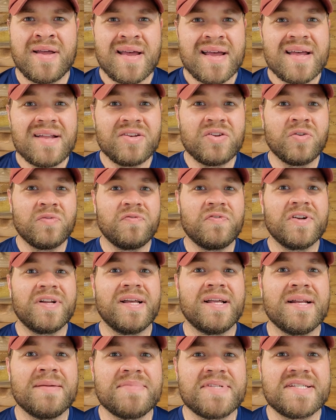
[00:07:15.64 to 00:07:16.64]
Don't
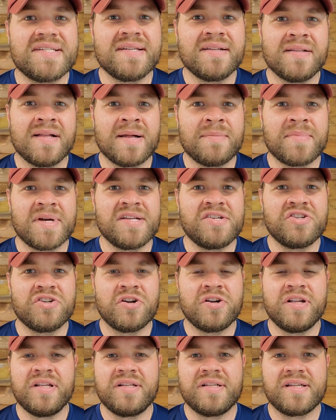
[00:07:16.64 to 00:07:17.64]
forget, I'm still on my
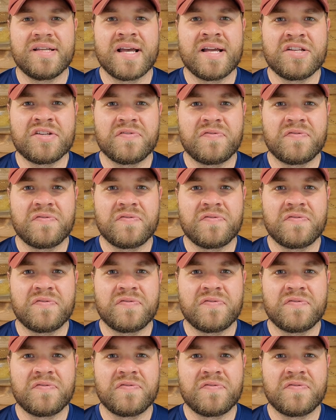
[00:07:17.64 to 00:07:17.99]
journey to catch